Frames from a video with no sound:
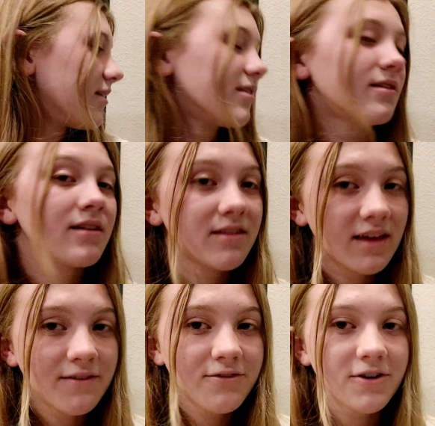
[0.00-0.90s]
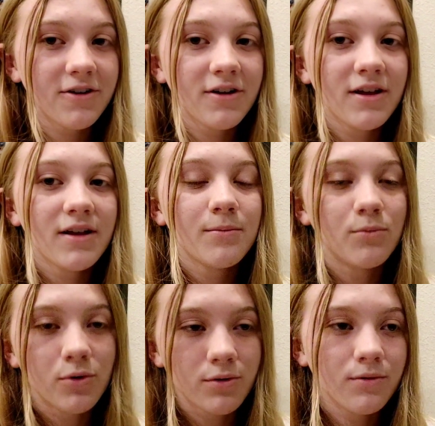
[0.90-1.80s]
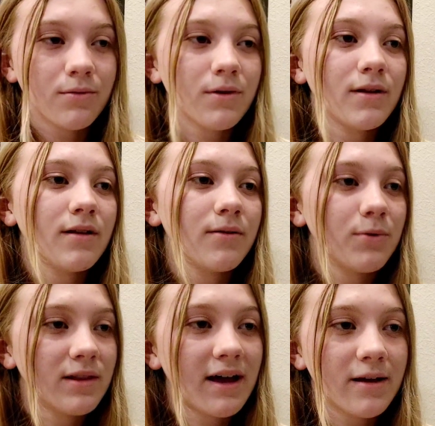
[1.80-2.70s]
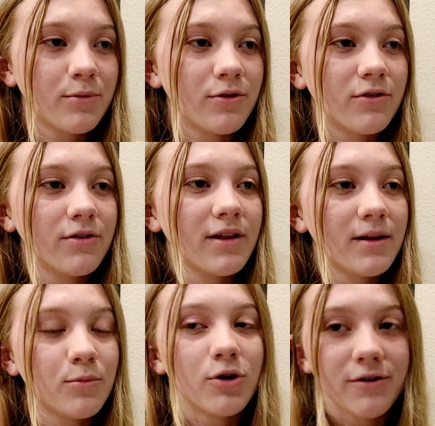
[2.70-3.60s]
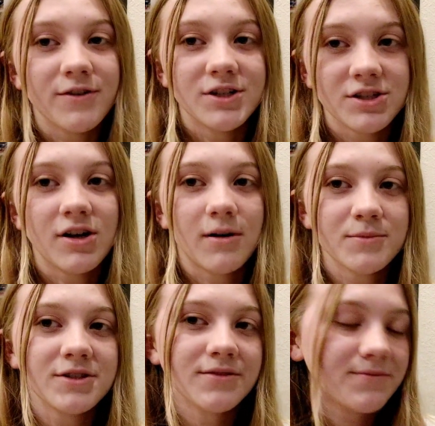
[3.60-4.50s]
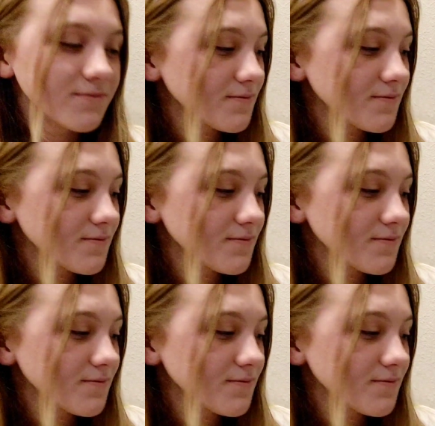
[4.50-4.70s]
It's a safer, more reliable, and more efficient option.